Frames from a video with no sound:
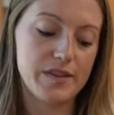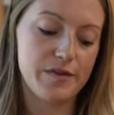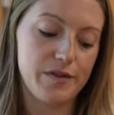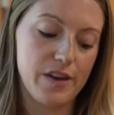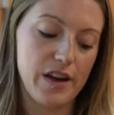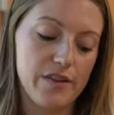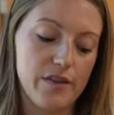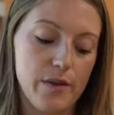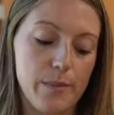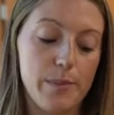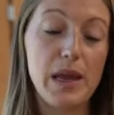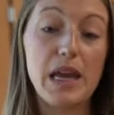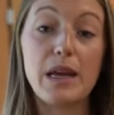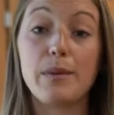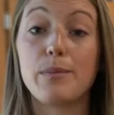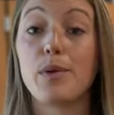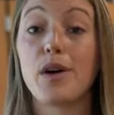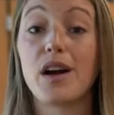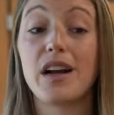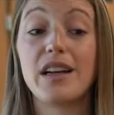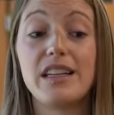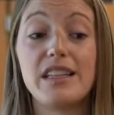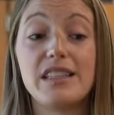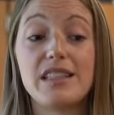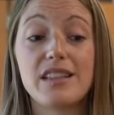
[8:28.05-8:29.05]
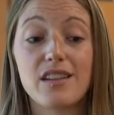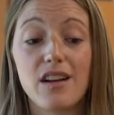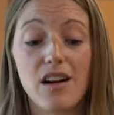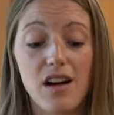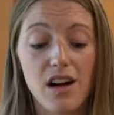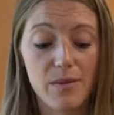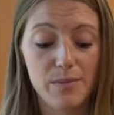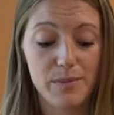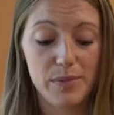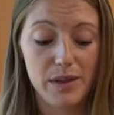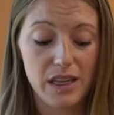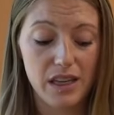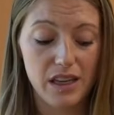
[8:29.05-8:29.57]
If I have a paper I need to
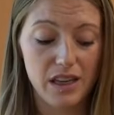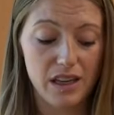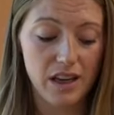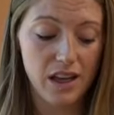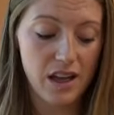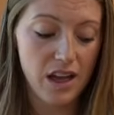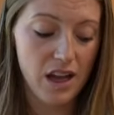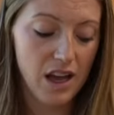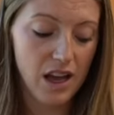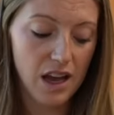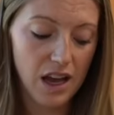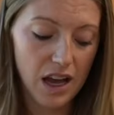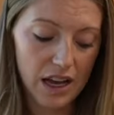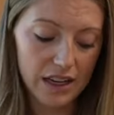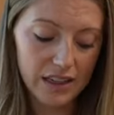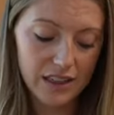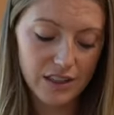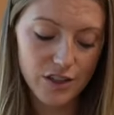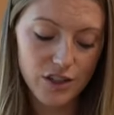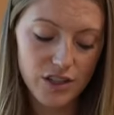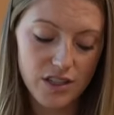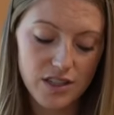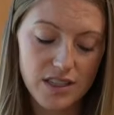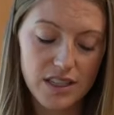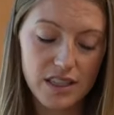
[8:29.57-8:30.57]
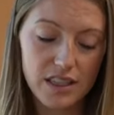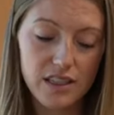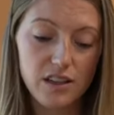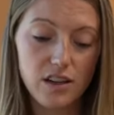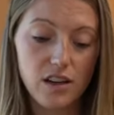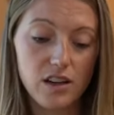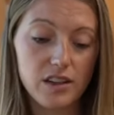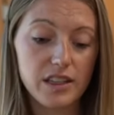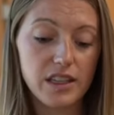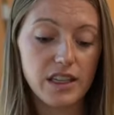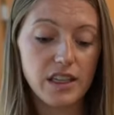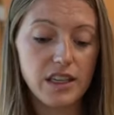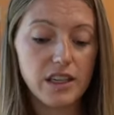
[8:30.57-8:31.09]
copy, I can just stick it
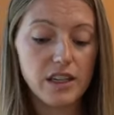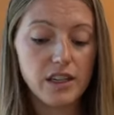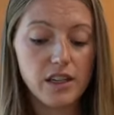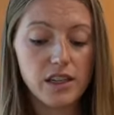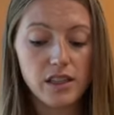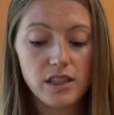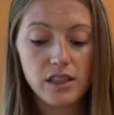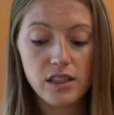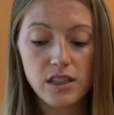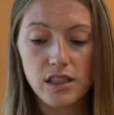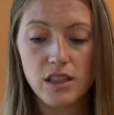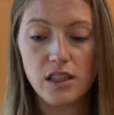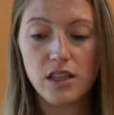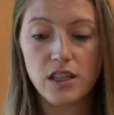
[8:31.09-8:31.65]
on here,